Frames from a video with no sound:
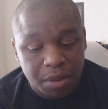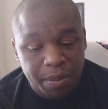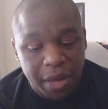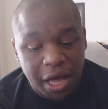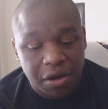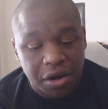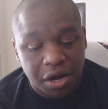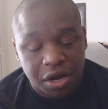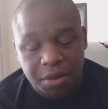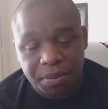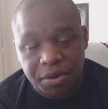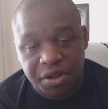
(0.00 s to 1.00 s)
About a
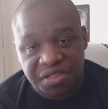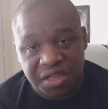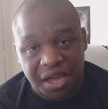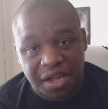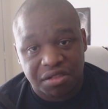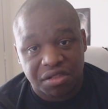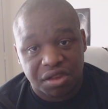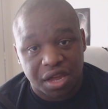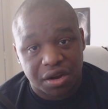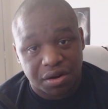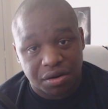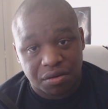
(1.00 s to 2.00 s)
couple of seconds
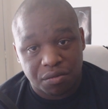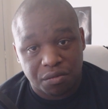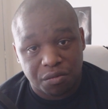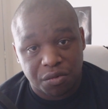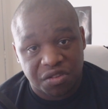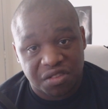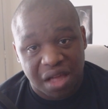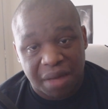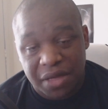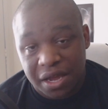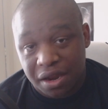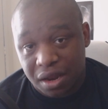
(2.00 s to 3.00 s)
later, we
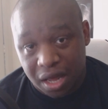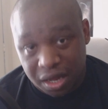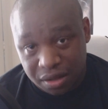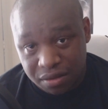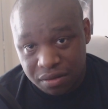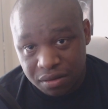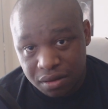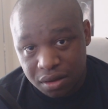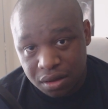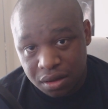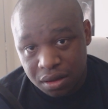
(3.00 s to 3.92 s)
stopped at a light.